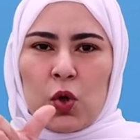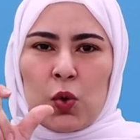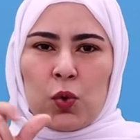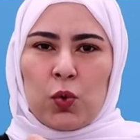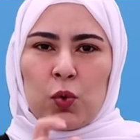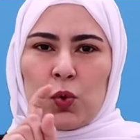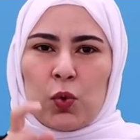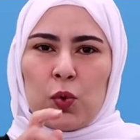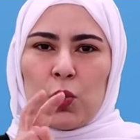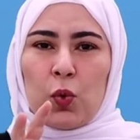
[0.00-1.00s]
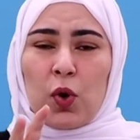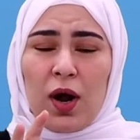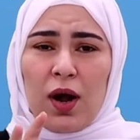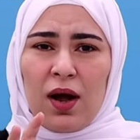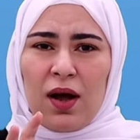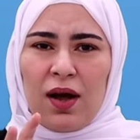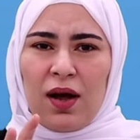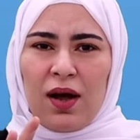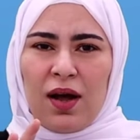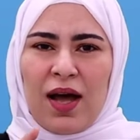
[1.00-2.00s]
hasn't done her homework
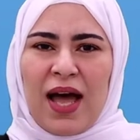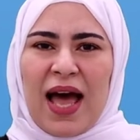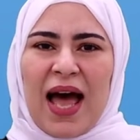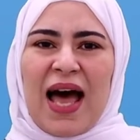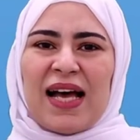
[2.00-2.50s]
yet.